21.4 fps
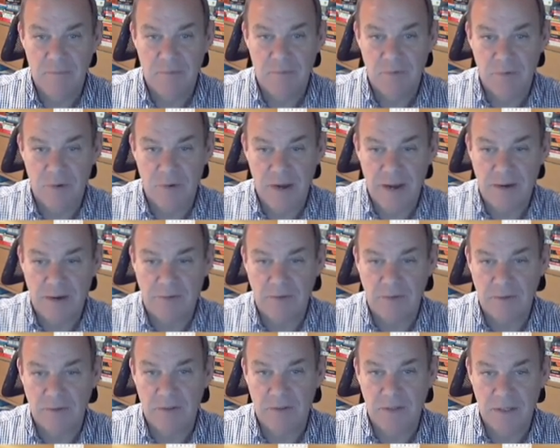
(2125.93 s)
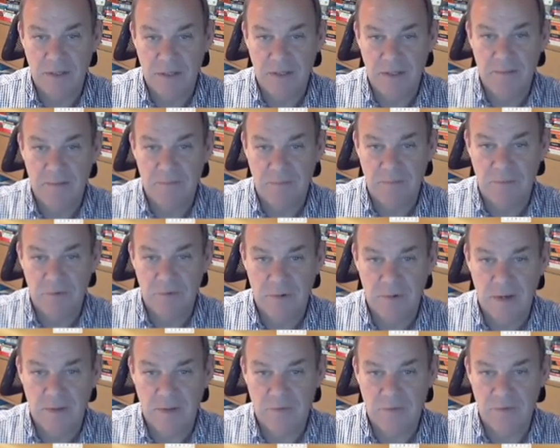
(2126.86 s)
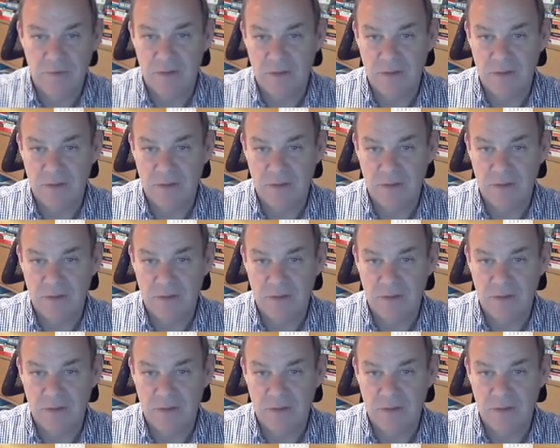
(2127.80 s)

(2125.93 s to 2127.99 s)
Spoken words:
throughout the